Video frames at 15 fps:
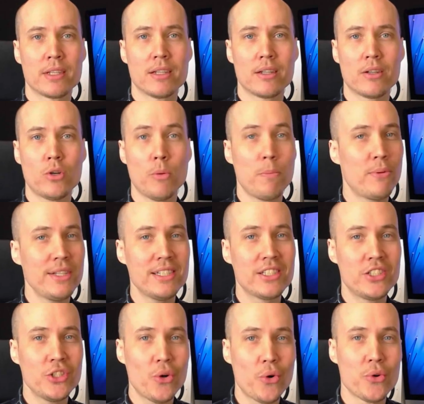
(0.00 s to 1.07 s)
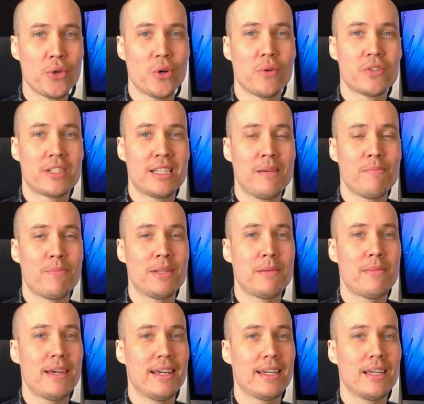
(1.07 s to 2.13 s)
complete joy of simply
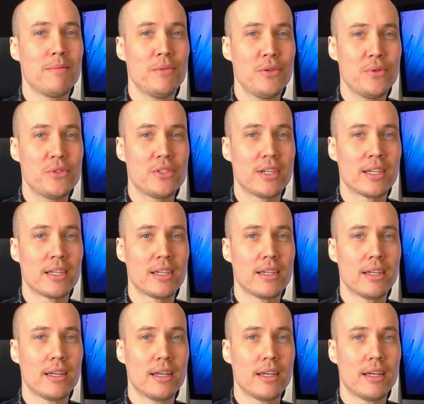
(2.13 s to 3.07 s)
making music.